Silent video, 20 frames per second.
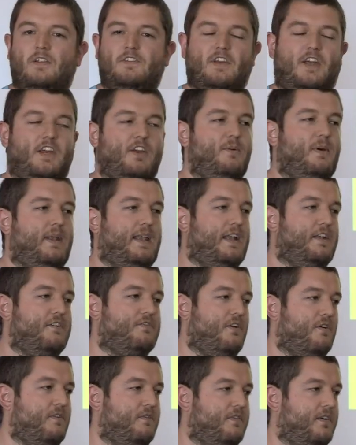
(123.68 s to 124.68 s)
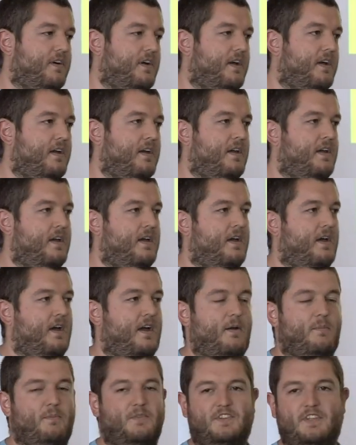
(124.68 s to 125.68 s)
Jaguar Land Rover,
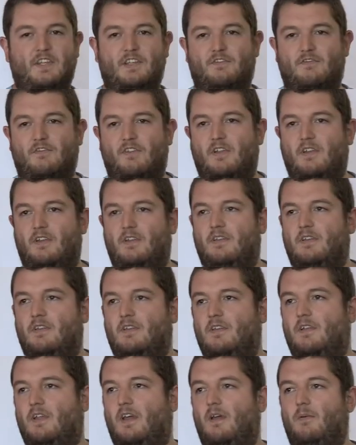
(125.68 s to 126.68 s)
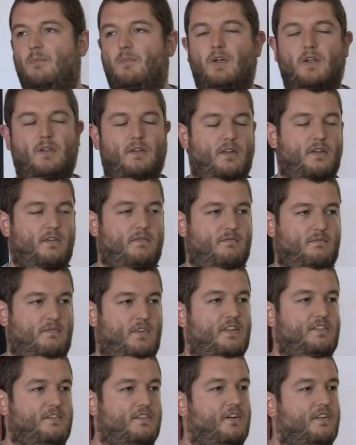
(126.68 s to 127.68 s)
um, Citroen, um, and
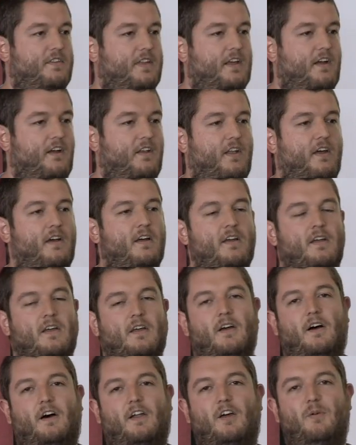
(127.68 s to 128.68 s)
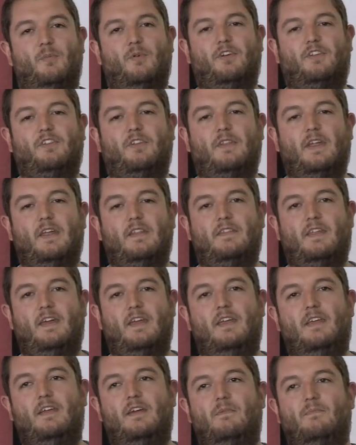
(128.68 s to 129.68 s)
this sort of thing on our, on our books. So they,
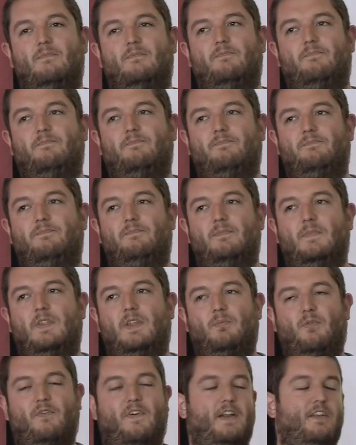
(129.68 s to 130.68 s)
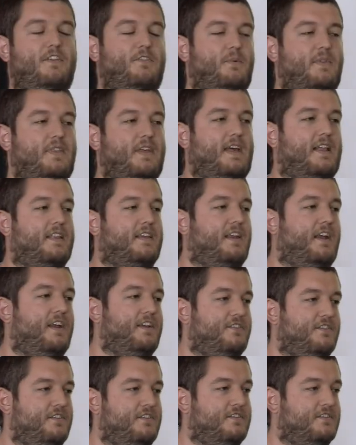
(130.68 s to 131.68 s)
they um, provide us with the
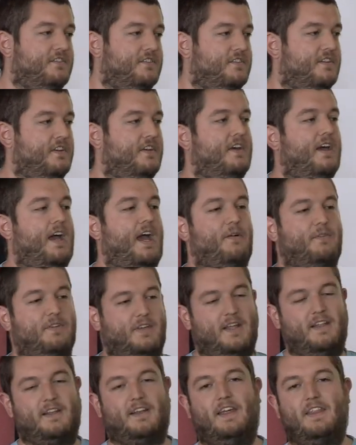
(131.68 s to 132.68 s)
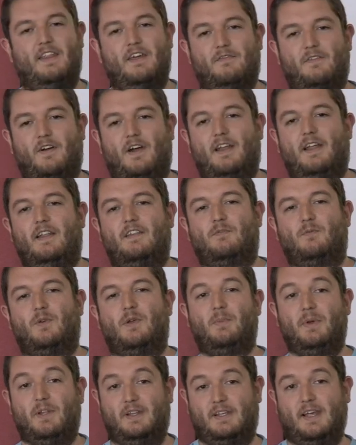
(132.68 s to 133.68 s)
calculations, how to calculate their finance.
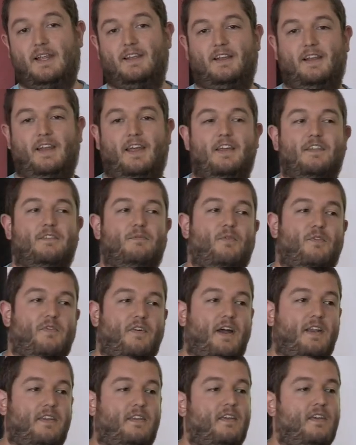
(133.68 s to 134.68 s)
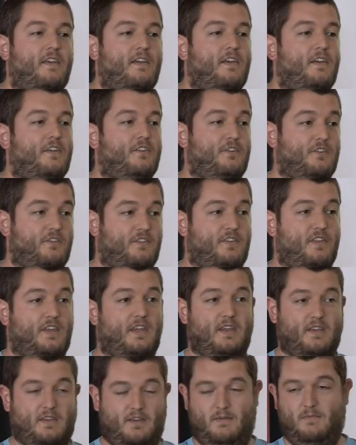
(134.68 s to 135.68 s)
We build calculators and provide just
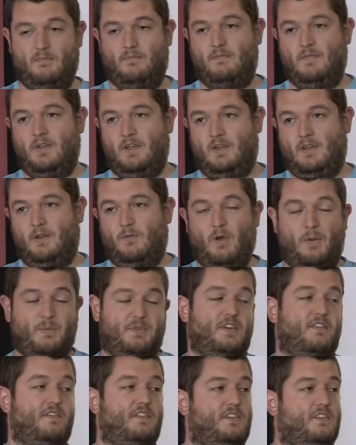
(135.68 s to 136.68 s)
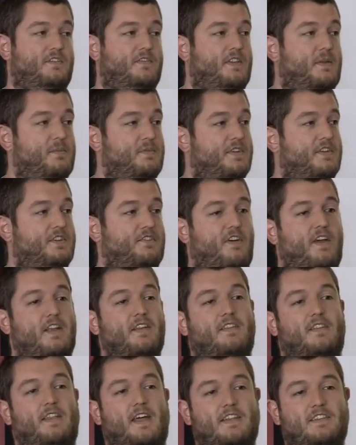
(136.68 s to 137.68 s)
the um, web services for them to integrate
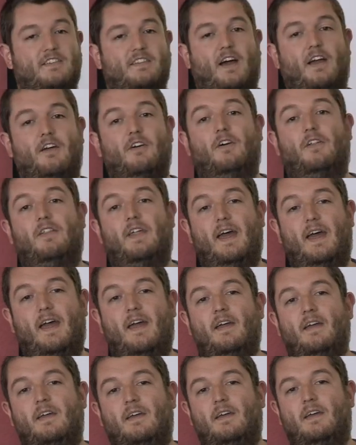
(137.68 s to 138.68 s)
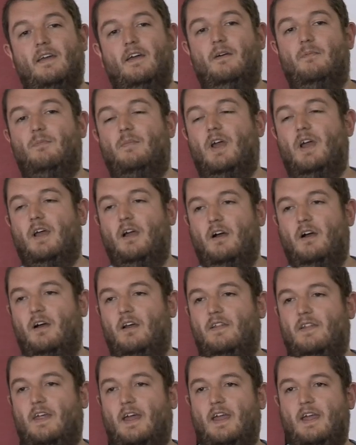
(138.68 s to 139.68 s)
into their site or their um,
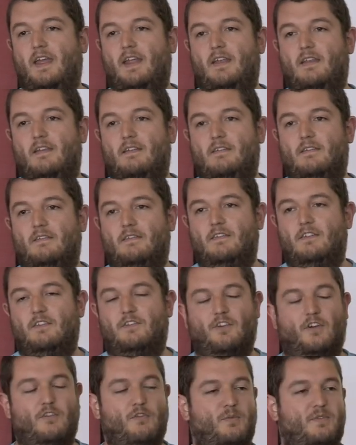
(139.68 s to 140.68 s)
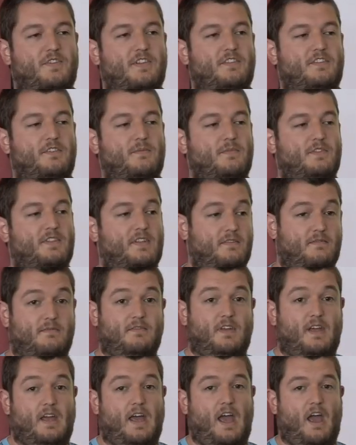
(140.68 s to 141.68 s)
their in showroom systems, uh,
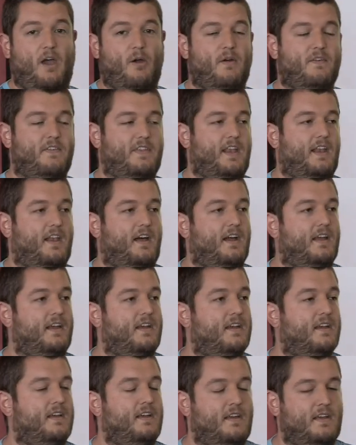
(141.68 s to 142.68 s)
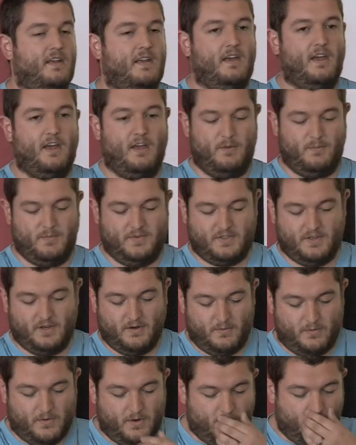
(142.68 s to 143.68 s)
however they like. Um,
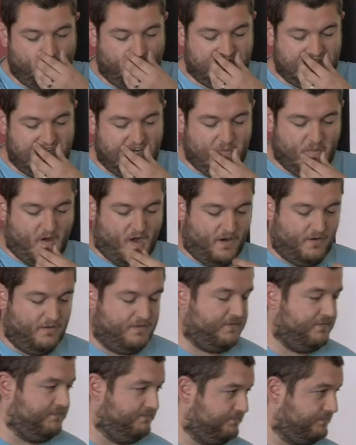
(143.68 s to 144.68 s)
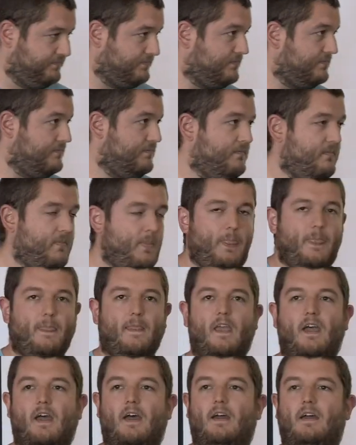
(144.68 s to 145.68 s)
so we're a team of
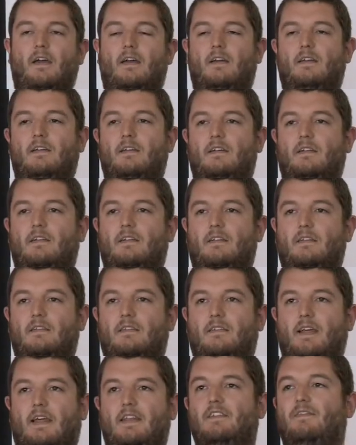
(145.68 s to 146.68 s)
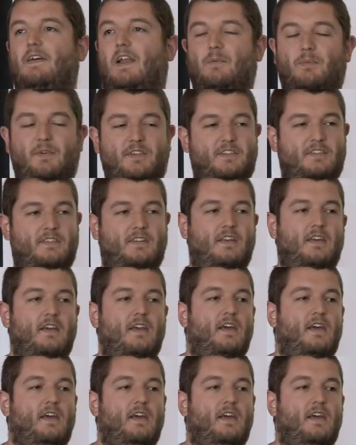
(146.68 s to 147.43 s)
uh, 10 developers.